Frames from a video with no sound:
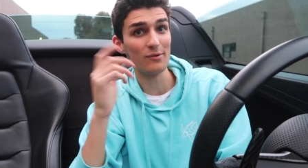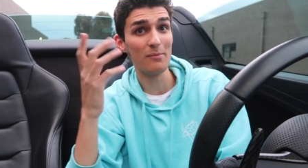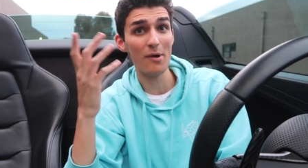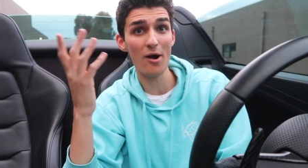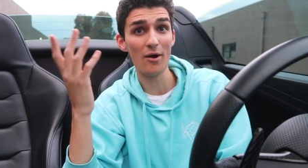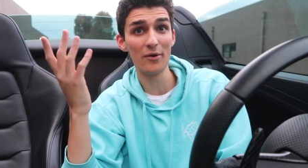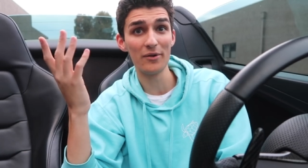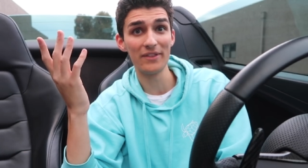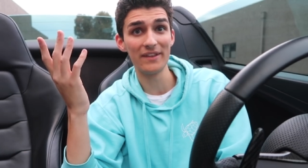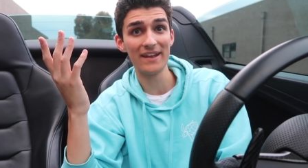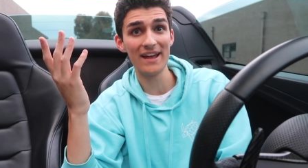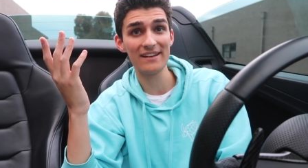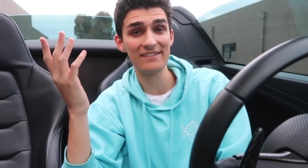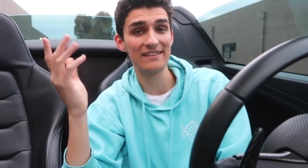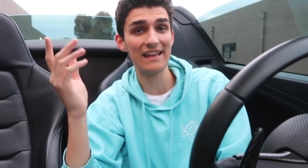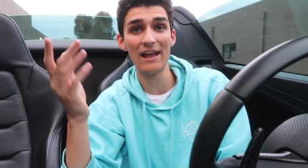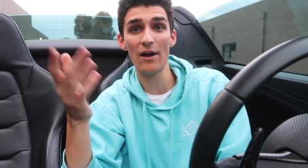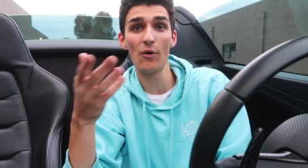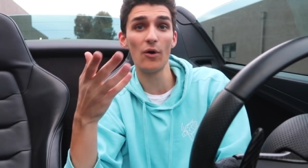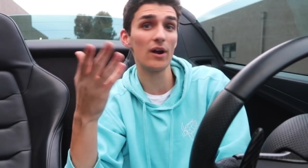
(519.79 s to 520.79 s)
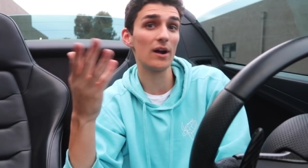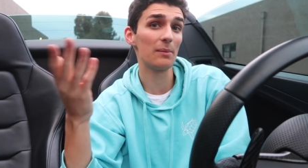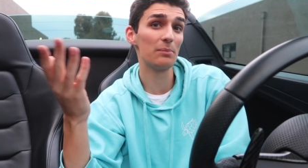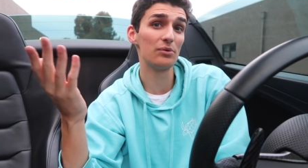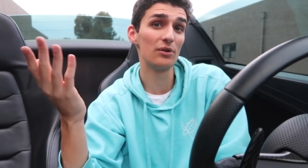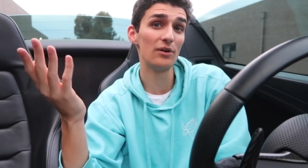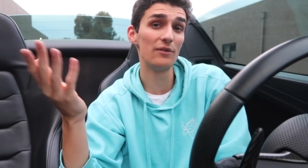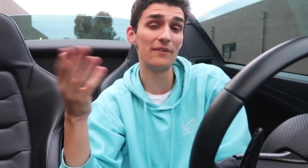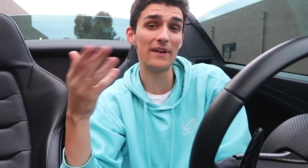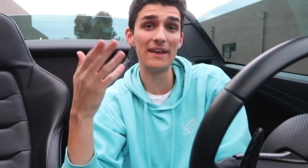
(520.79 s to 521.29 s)
tomorrow or the next day, or could
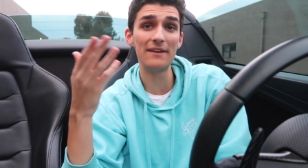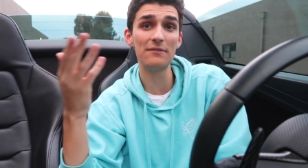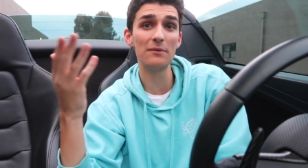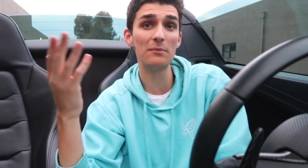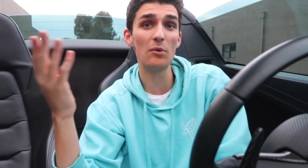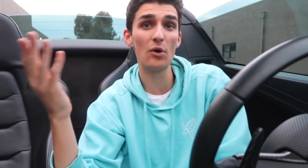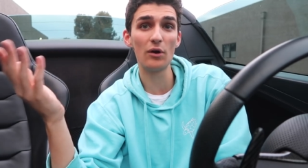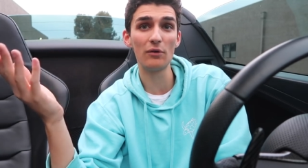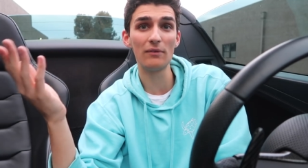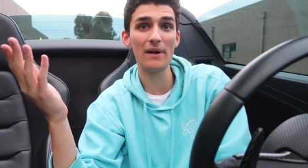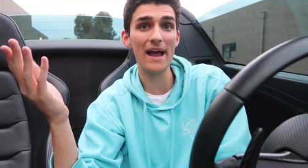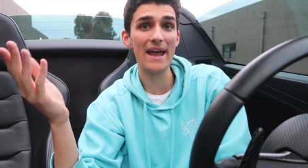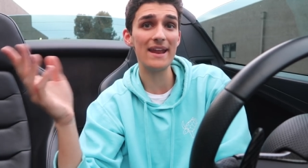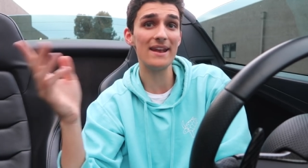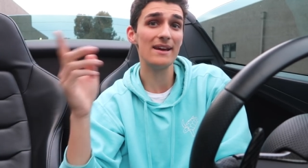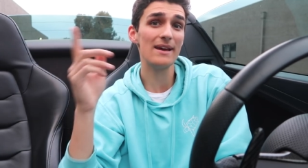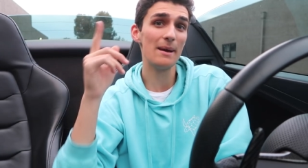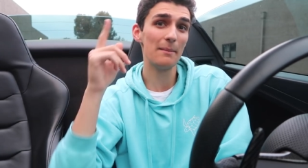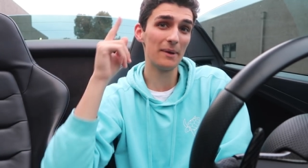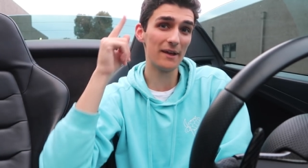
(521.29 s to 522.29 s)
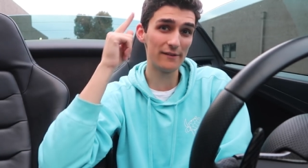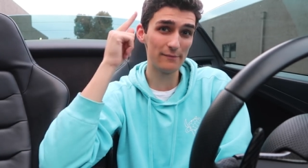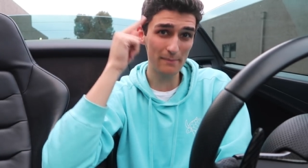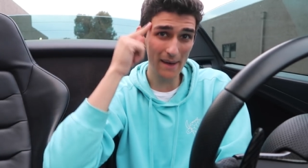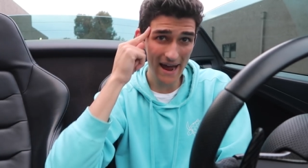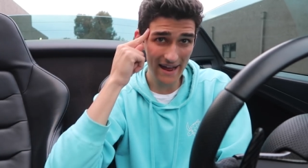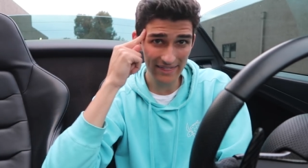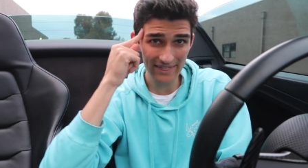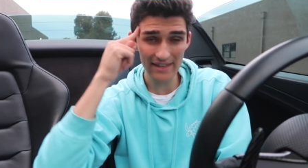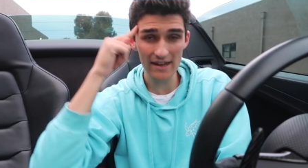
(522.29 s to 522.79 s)
prove even more right because
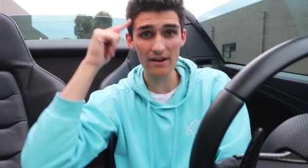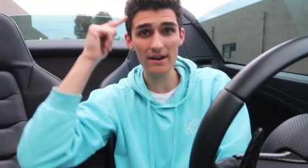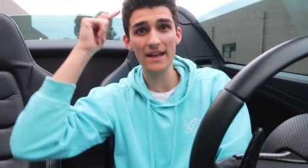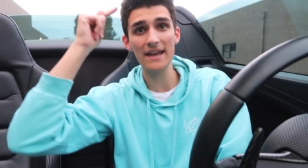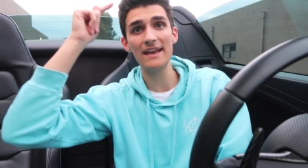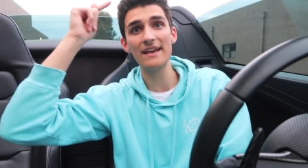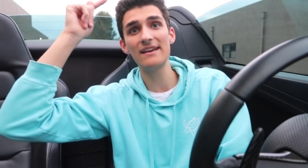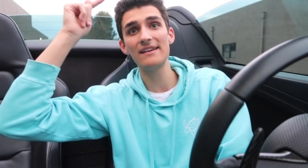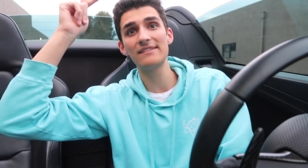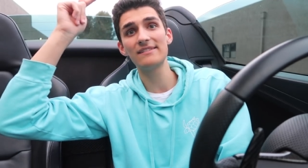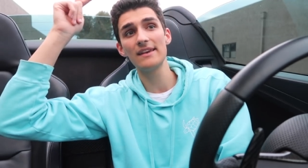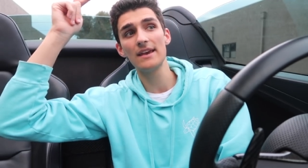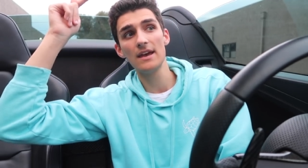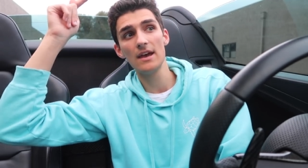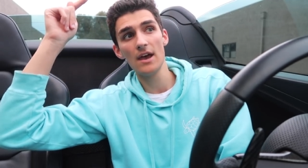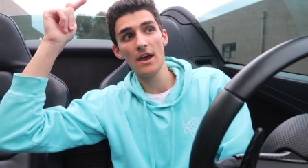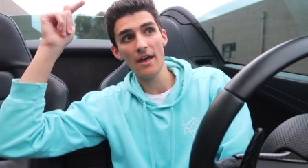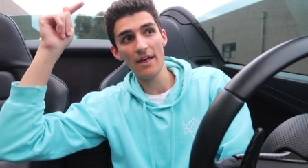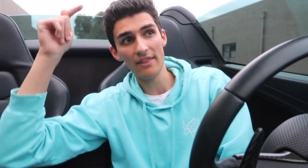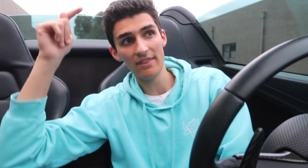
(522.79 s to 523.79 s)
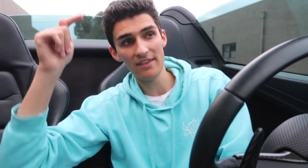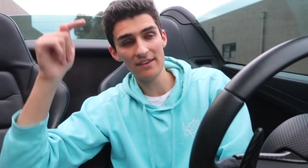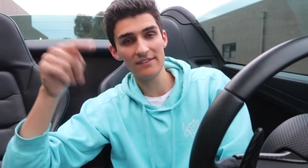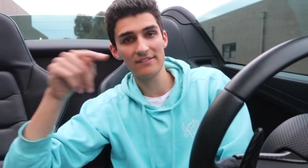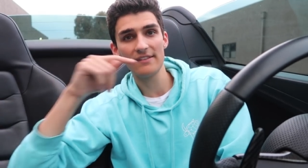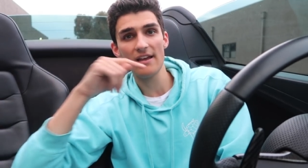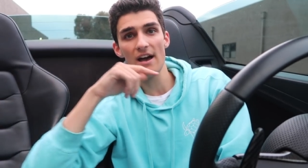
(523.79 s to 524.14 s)
my theory is these